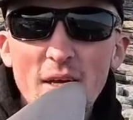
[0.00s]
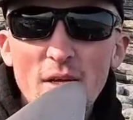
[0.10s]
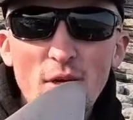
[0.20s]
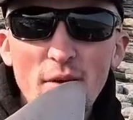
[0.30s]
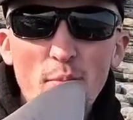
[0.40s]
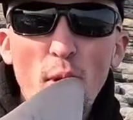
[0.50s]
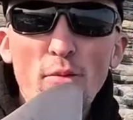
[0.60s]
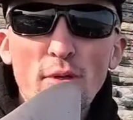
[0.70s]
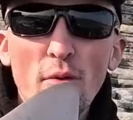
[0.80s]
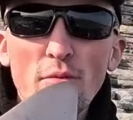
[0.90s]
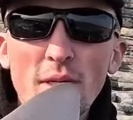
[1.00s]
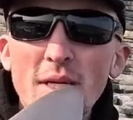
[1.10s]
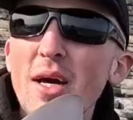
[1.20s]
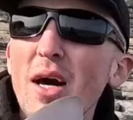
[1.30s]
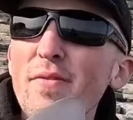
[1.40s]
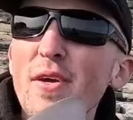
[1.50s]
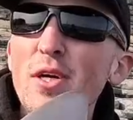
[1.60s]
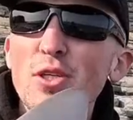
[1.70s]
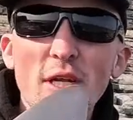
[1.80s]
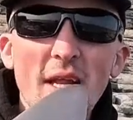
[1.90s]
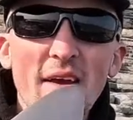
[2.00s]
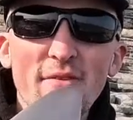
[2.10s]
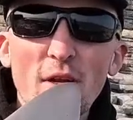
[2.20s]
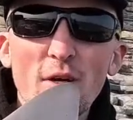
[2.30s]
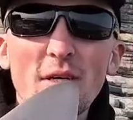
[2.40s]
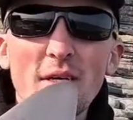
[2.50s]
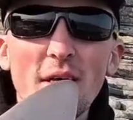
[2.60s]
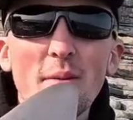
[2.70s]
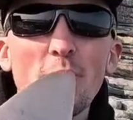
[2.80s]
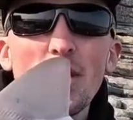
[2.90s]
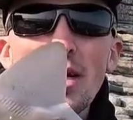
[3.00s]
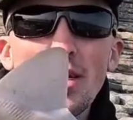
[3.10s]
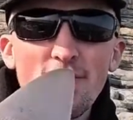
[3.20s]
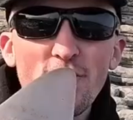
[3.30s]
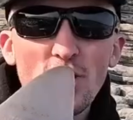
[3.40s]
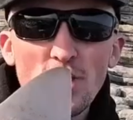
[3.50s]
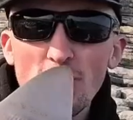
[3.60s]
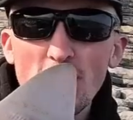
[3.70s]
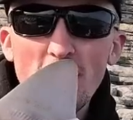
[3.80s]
so I bonged on. I think I should have left it longer than the first one,